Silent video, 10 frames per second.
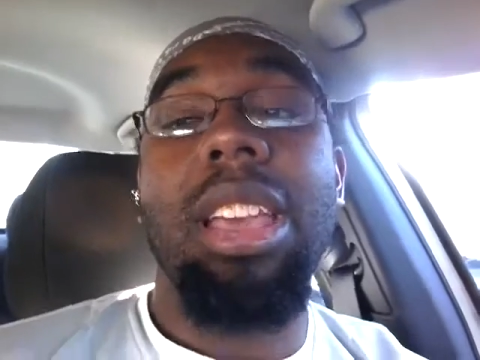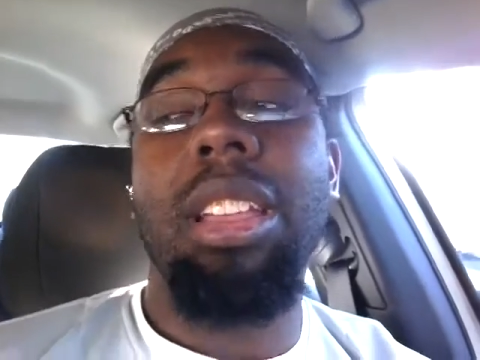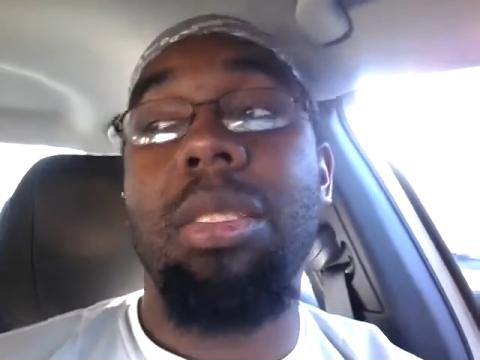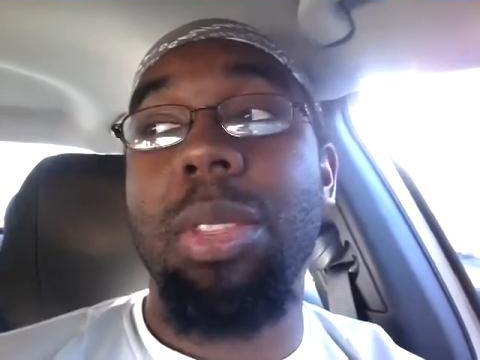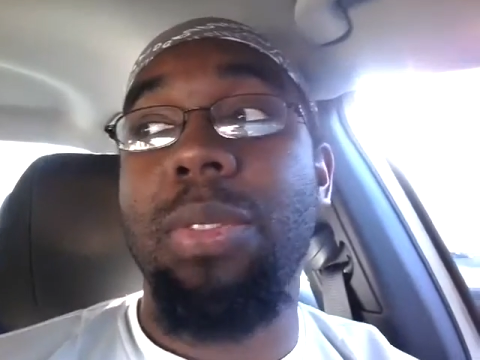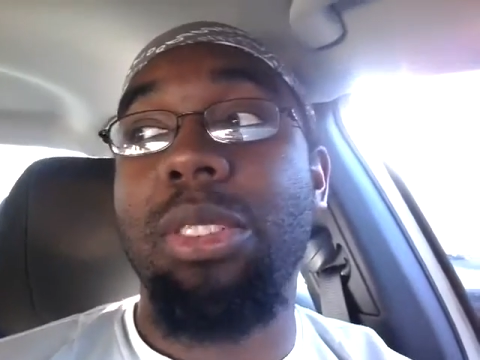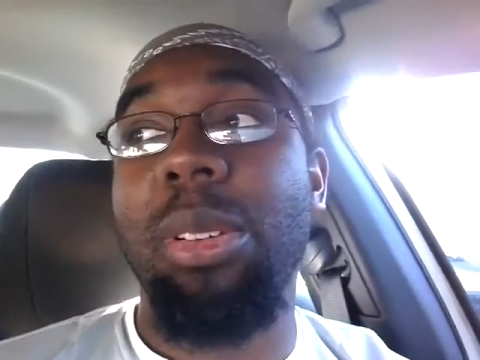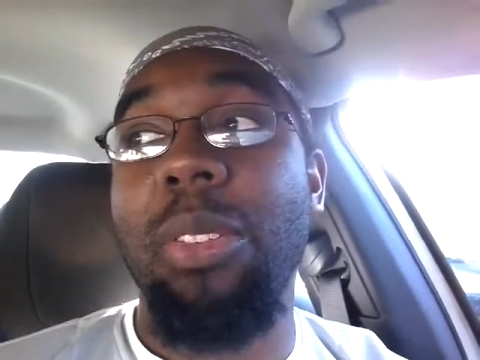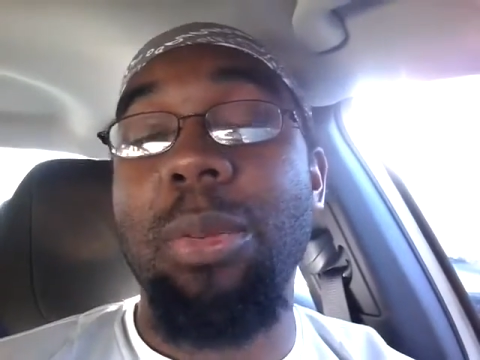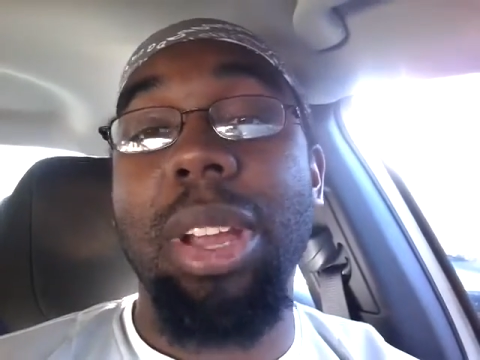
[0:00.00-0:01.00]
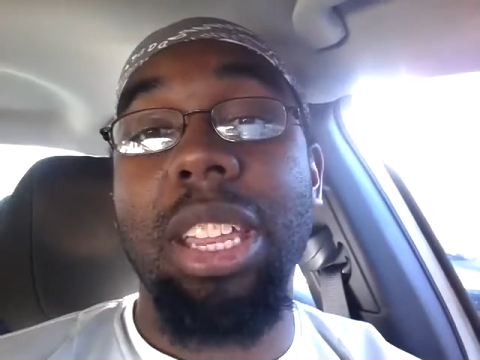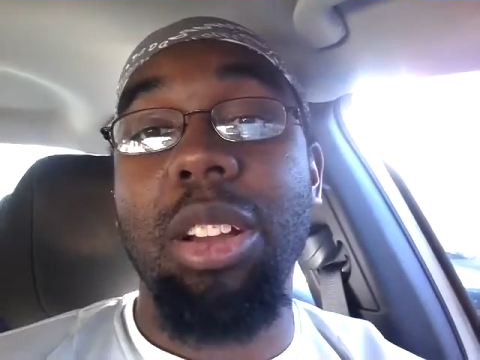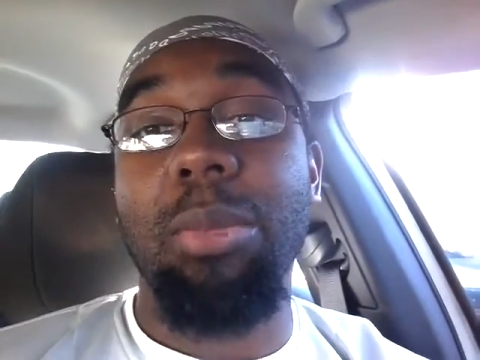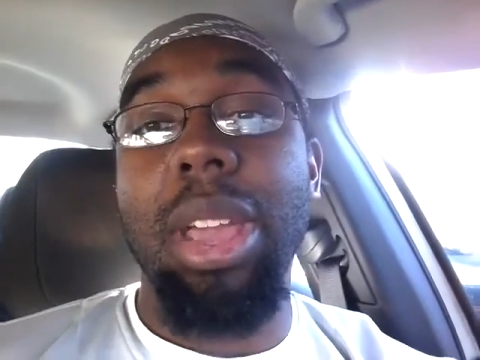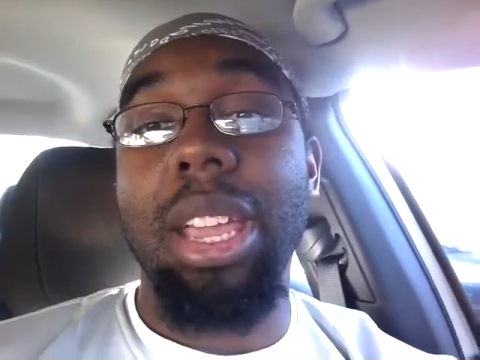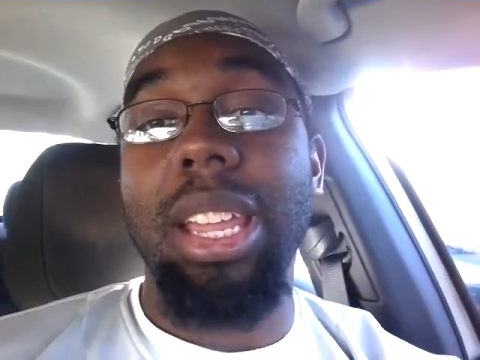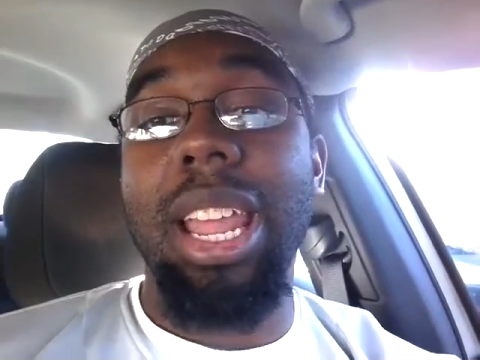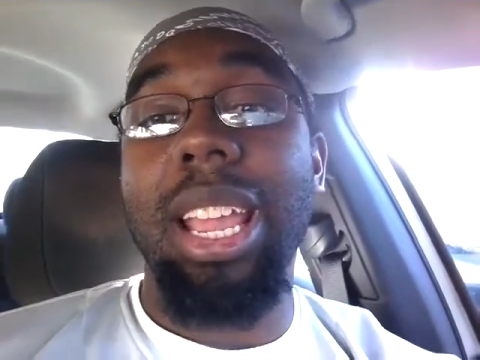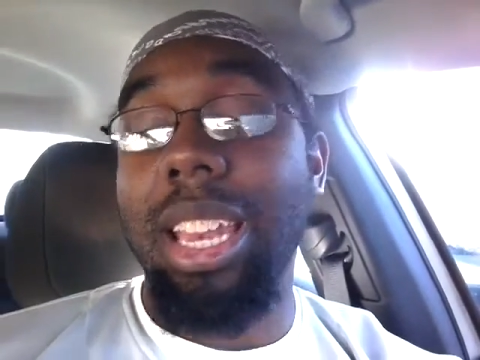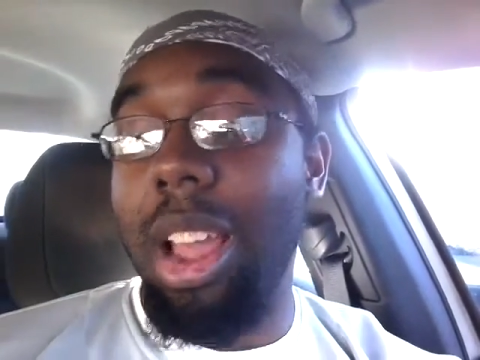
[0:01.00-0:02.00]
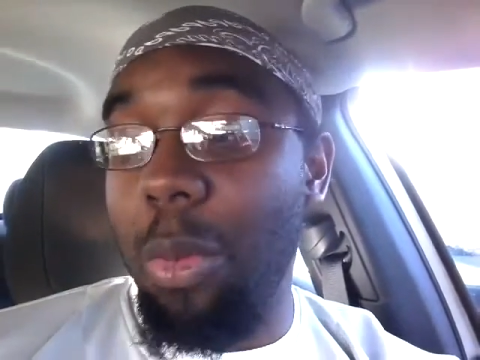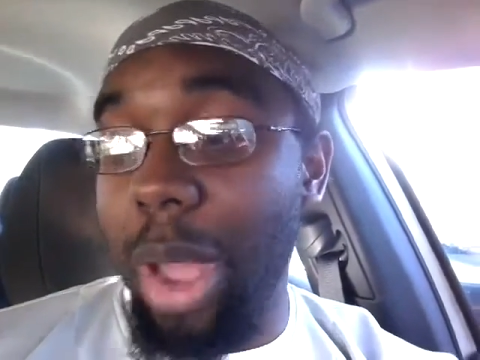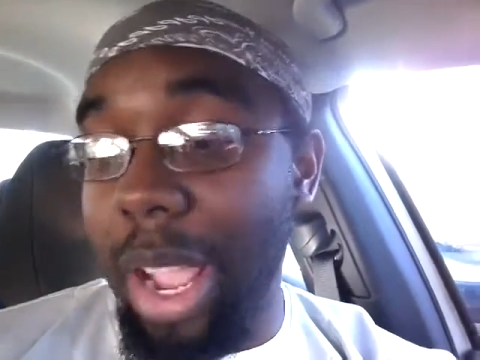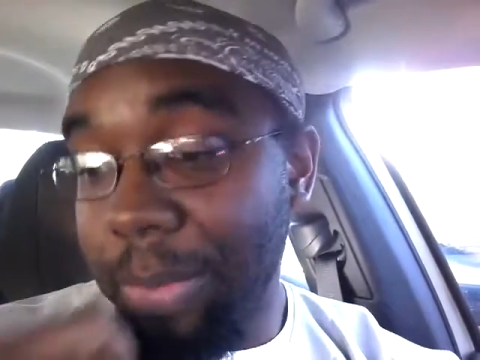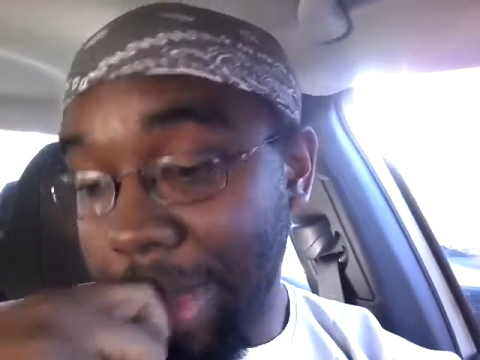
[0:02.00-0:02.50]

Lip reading: This will be the first time I've ever met Kenny Omega, and I cannot wait.